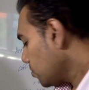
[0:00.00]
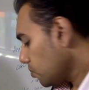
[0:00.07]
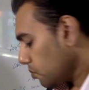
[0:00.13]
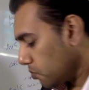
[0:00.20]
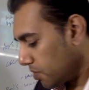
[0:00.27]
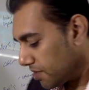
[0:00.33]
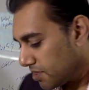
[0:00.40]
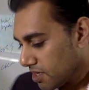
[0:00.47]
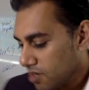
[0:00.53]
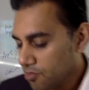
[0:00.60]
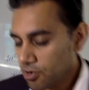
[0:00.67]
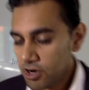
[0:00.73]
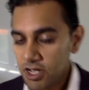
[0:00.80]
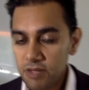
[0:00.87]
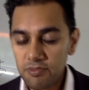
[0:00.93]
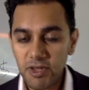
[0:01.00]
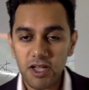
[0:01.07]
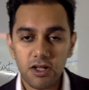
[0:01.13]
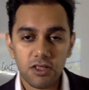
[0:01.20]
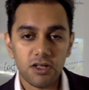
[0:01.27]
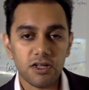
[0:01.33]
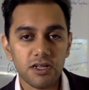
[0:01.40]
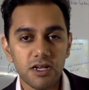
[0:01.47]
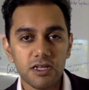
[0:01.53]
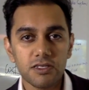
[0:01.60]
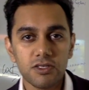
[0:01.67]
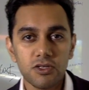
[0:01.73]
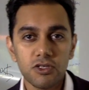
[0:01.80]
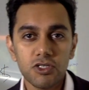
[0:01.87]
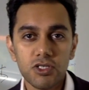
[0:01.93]
with a product backlog,
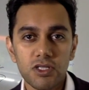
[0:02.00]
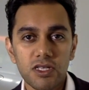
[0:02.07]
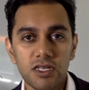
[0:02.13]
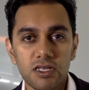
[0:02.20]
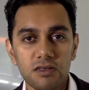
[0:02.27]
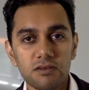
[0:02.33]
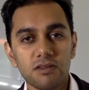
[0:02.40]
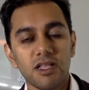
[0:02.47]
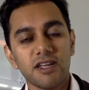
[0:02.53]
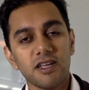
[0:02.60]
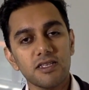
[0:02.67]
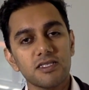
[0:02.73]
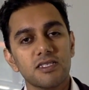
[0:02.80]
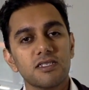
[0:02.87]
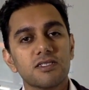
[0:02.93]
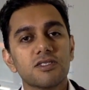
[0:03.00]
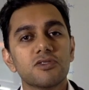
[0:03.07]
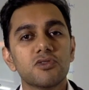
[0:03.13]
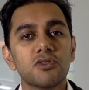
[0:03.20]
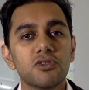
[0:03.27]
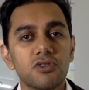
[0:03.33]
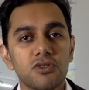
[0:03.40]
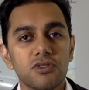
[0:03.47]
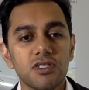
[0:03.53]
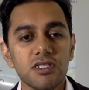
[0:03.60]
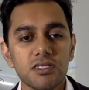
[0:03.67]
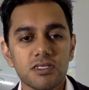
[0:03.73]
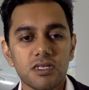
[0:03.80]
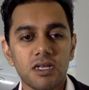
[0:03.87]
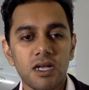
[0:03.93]
guys, usually, like I said, it's a to-do
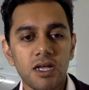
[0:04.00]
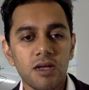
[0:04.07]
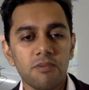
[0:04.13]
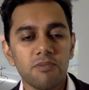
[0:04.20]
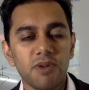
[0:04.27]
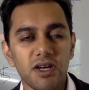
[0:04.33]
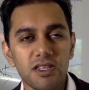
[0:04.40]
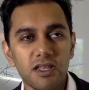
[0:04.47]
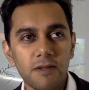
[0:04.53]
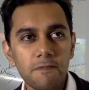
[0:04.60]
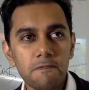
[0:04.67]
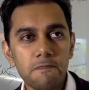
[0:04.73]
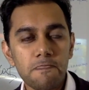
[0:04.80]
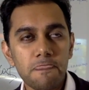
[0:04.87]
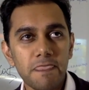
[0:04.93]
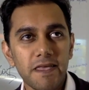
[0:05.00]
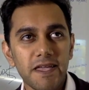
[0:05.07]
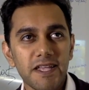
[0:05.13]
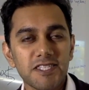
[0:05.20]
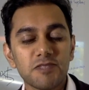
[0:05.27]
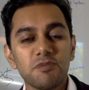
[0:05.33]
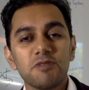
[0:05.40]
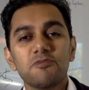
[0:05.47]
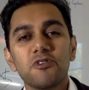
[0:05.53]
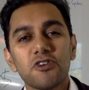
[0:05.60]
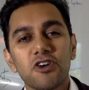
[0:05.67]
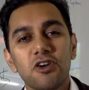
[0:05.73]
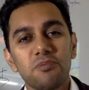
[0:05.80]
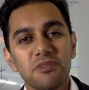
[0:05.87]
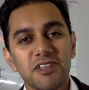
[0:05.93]
list, but it's a bit more
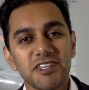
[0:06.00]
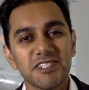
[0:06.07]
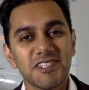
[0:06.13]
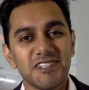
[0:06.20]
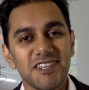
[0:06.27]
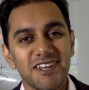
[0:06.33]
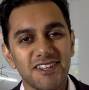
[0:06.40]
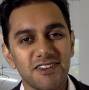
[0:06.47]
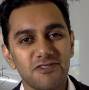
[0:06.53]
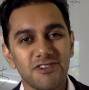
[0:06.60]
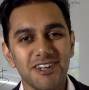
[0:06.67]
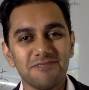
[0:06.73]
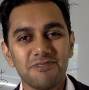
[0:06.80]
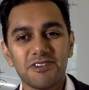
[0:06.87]
complex than that, right?